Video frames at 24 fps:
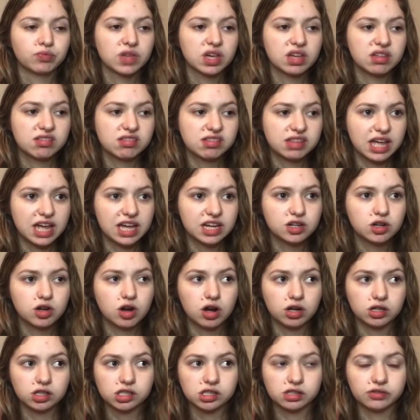said
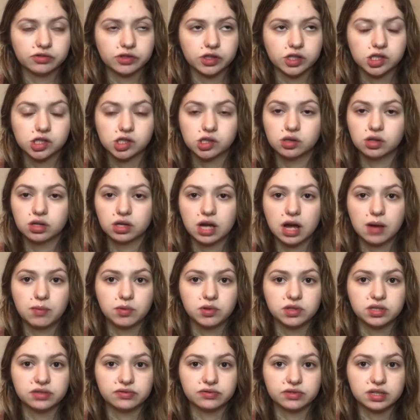controversial a
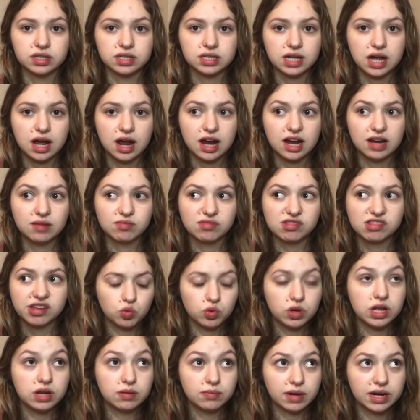couple different times
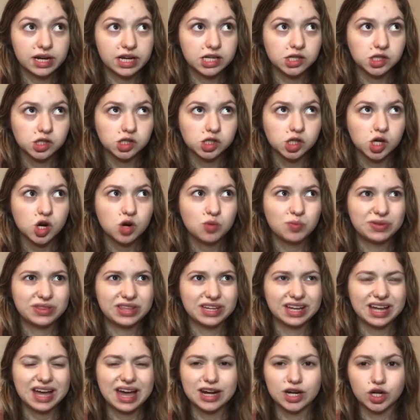in my intro, but
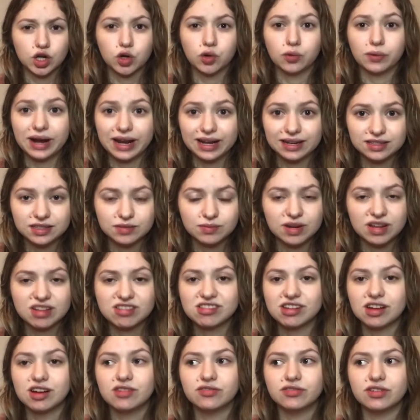then kind of corrected
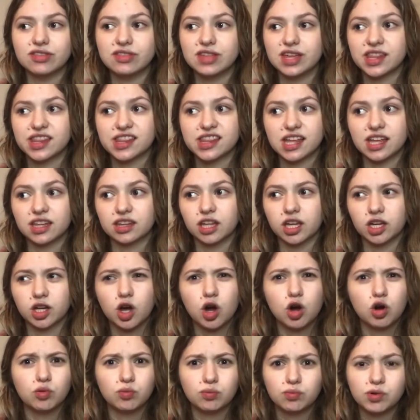myself and then said like,
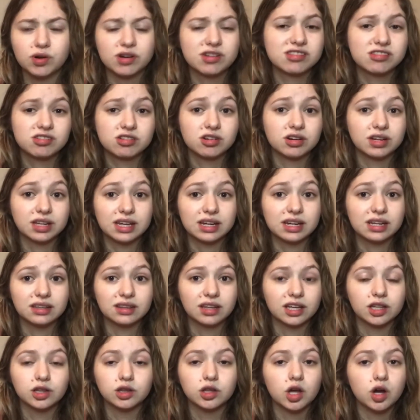oh, books that are getting
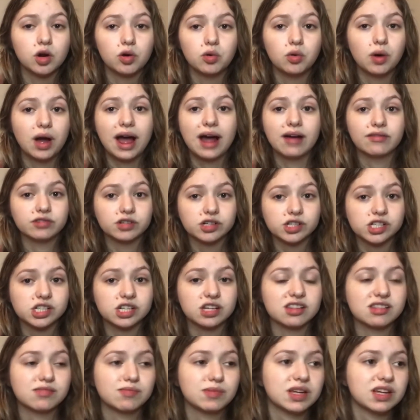like low
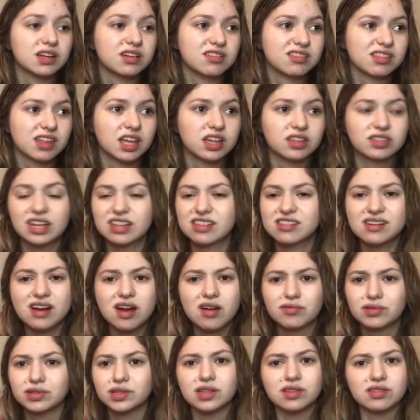averages, because like that's
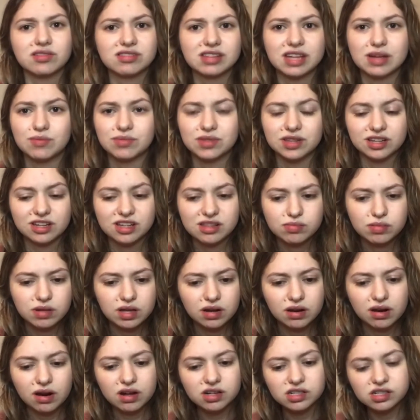not really the same thing as
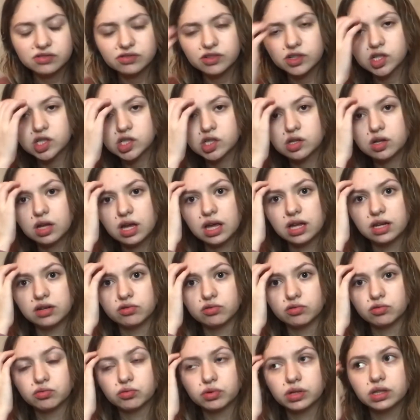being controversial, and
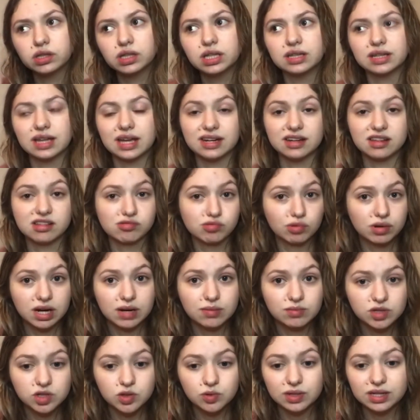really that is what
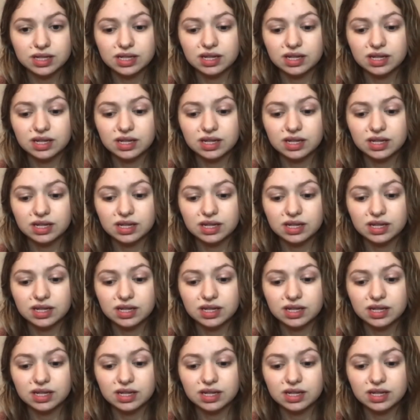I'm doing